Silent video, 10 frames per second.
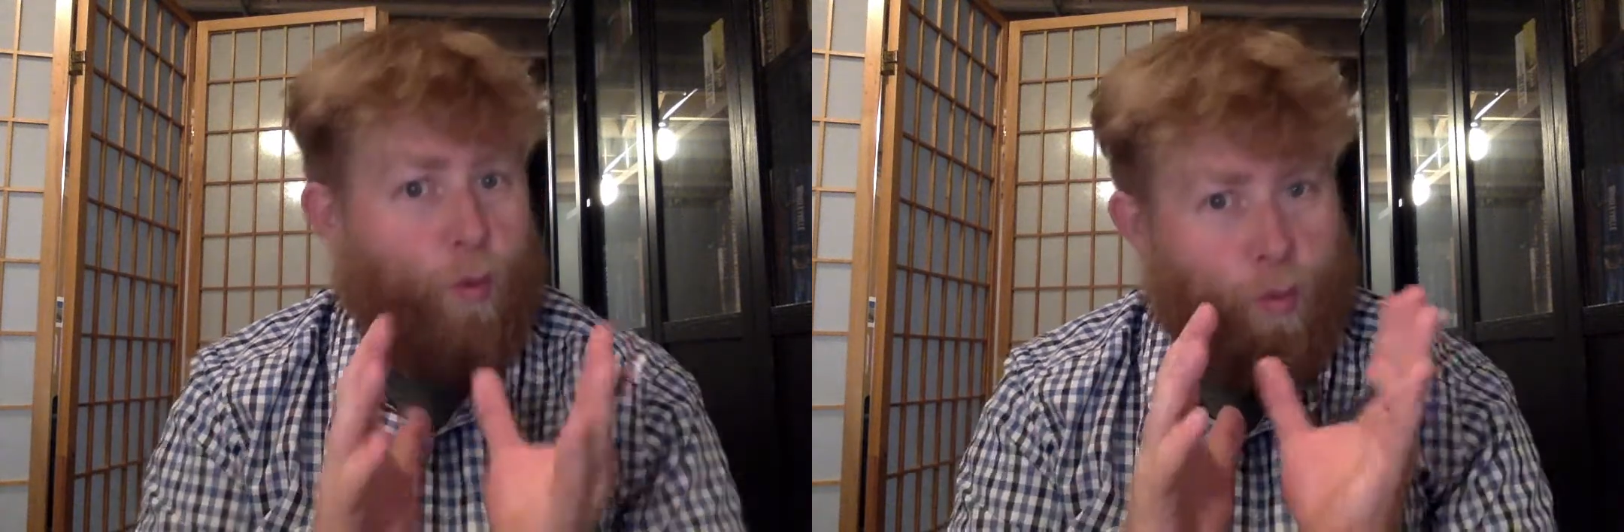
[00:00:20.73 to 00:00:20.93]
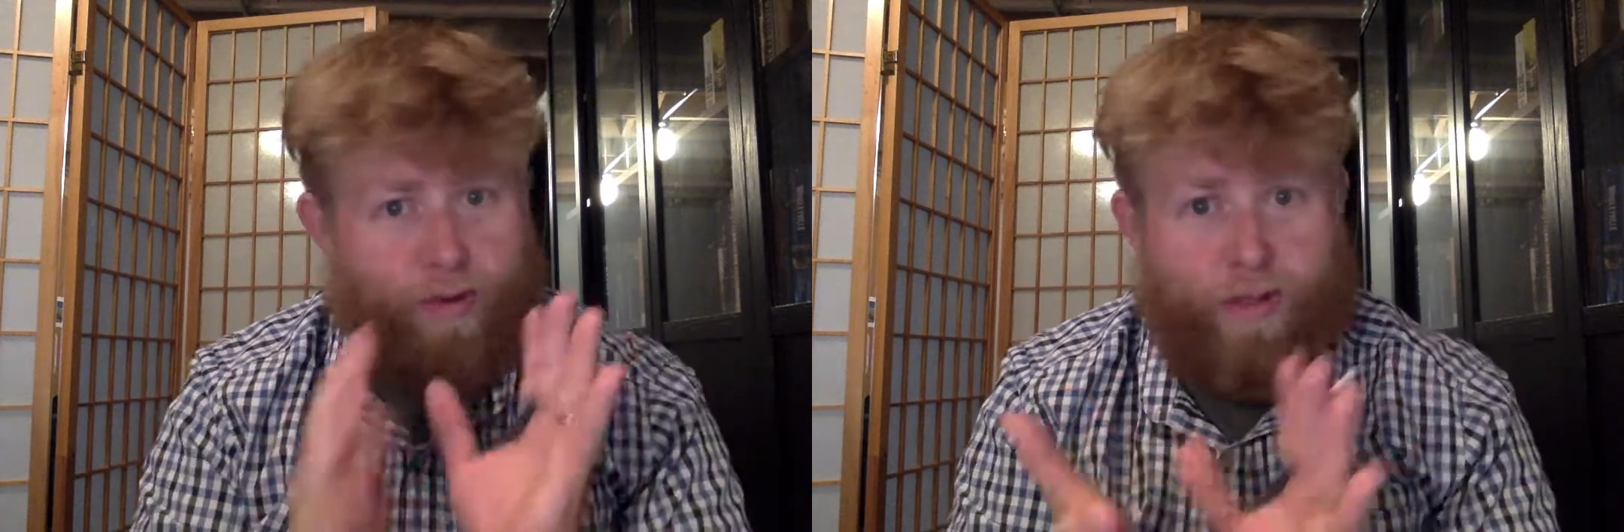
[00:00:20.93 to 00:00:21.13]

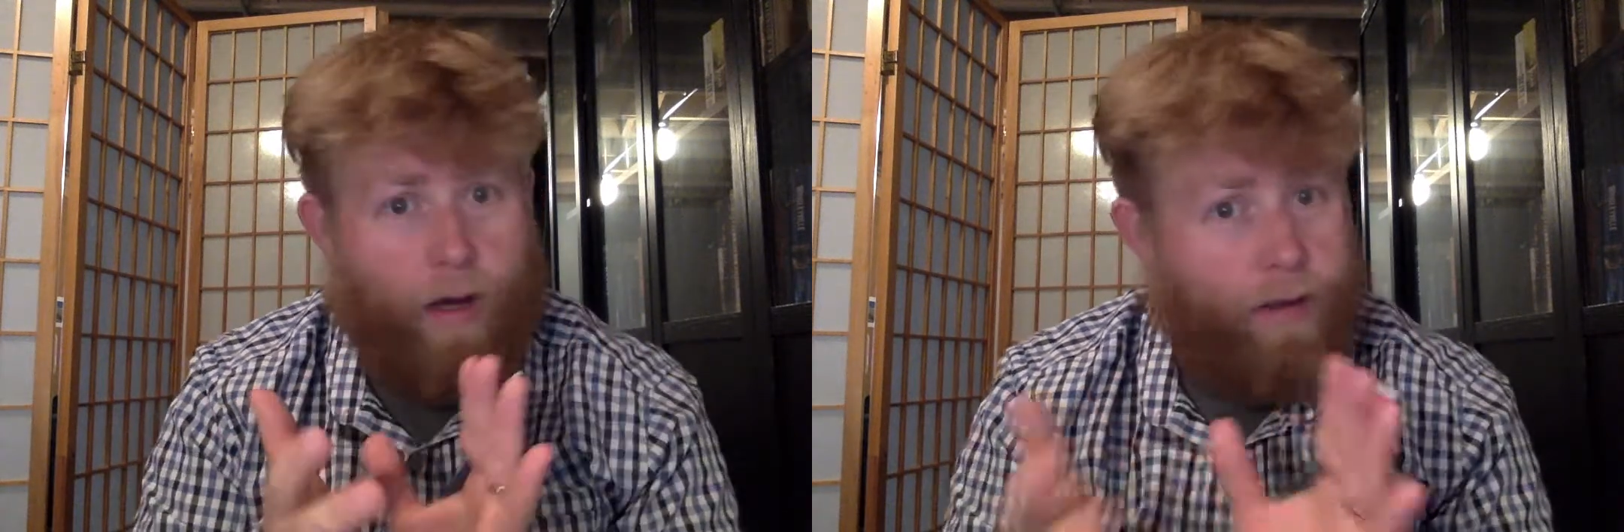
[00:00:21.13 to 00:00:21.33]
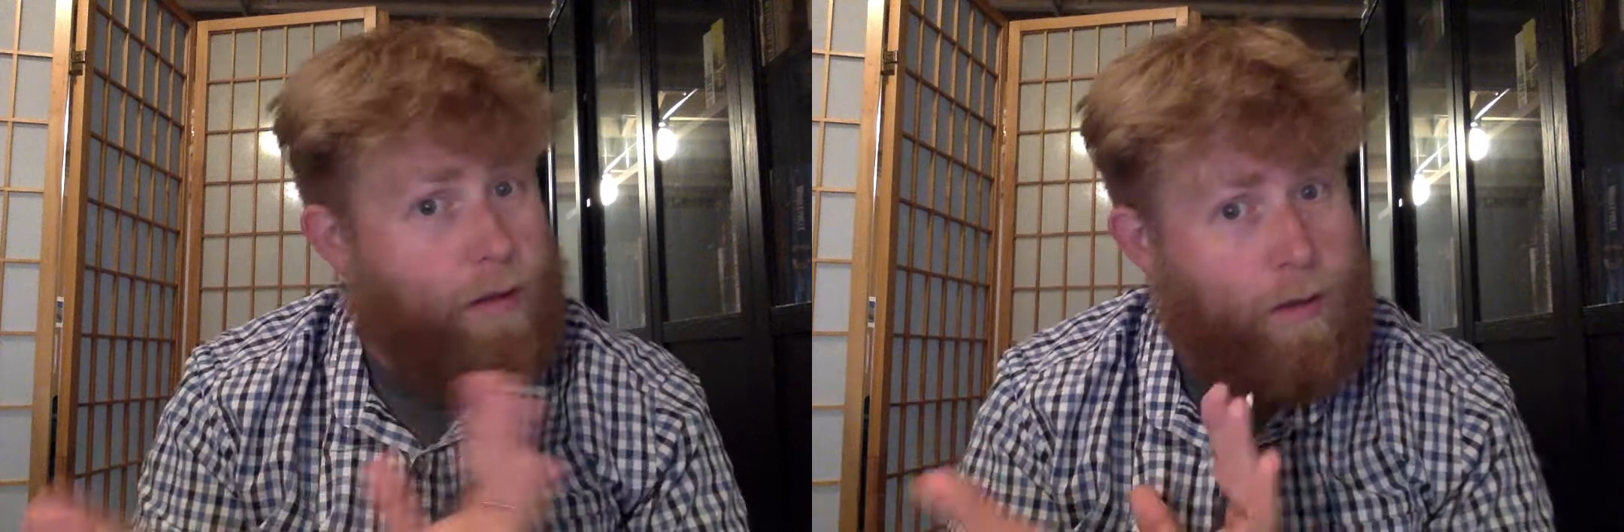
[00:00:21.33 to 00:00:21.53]
when we're
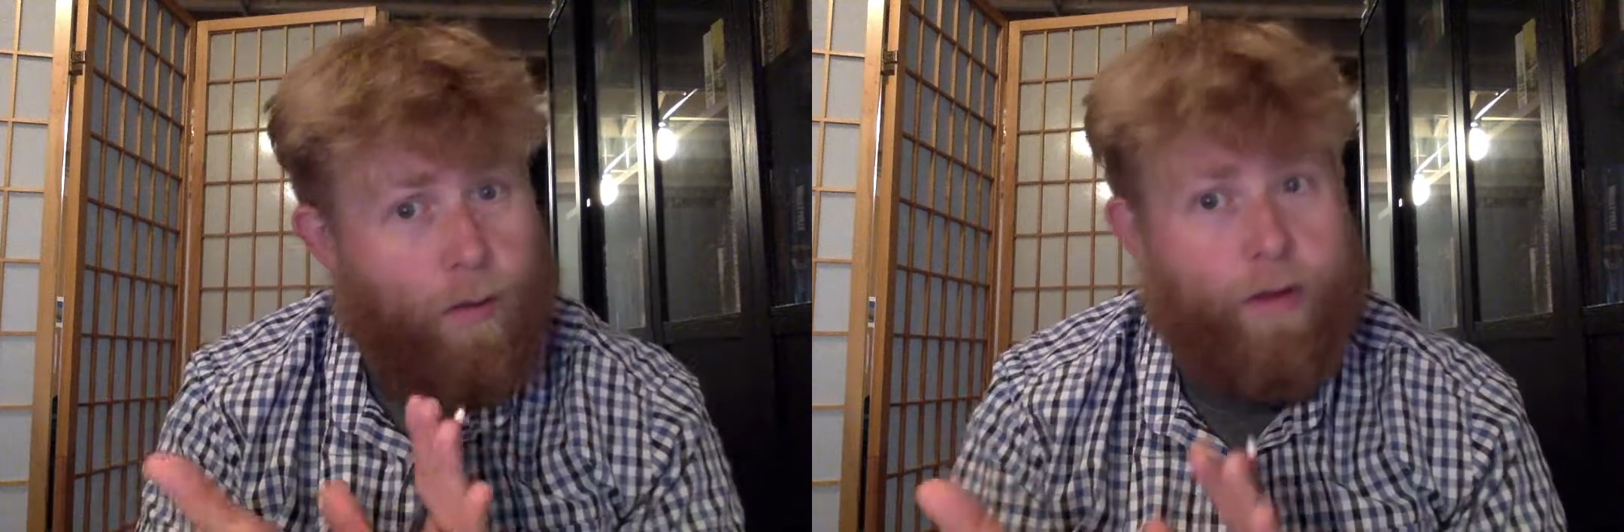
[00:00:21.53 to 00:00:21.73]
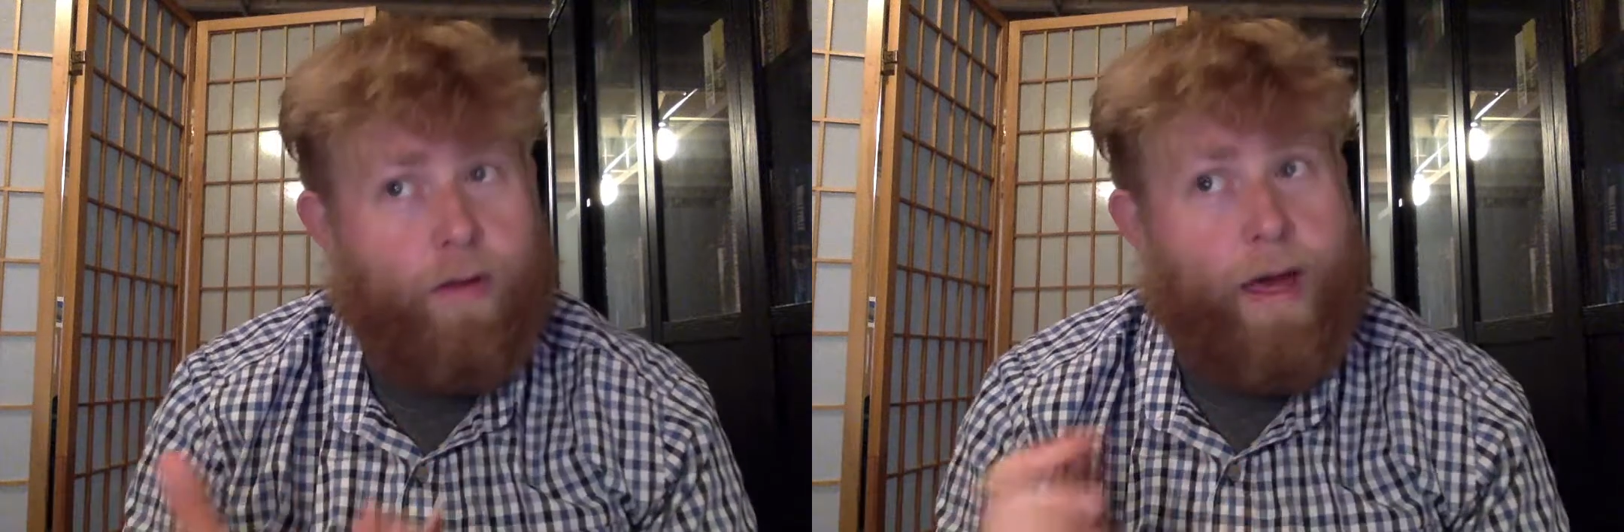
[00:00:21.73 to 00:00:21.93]
talking
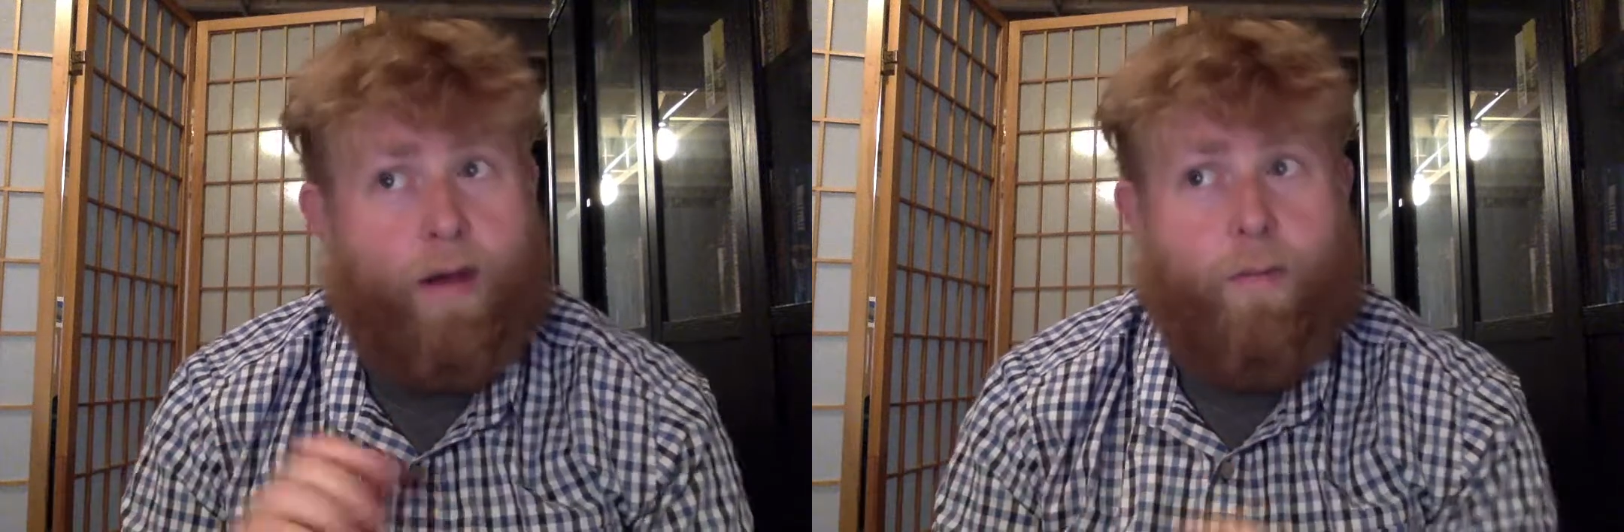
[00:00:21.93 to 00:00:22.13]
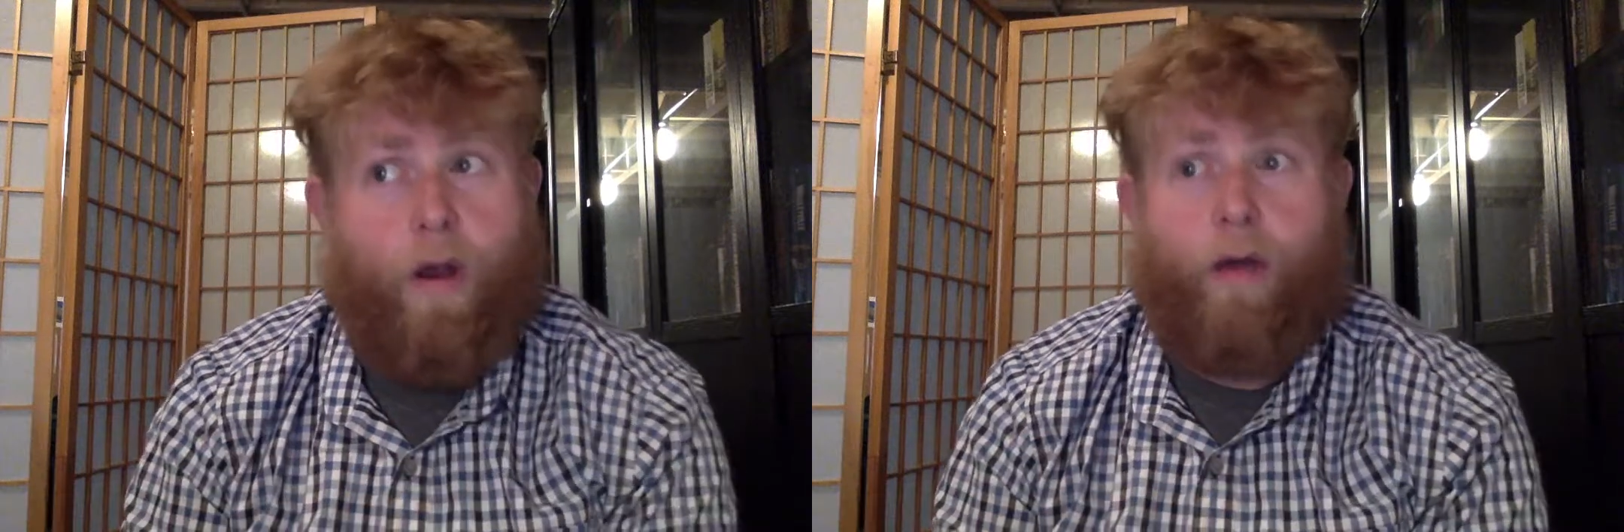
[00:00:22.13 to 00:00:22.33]
colonial Latin
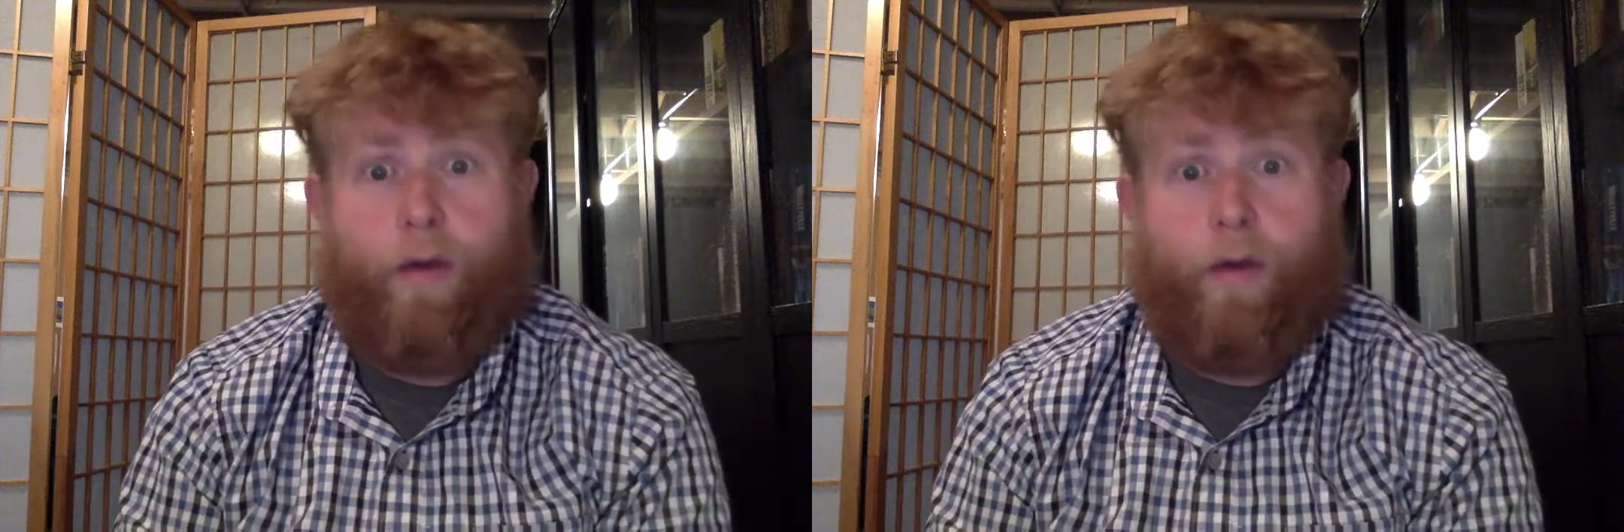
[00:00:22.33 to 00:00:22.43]
America,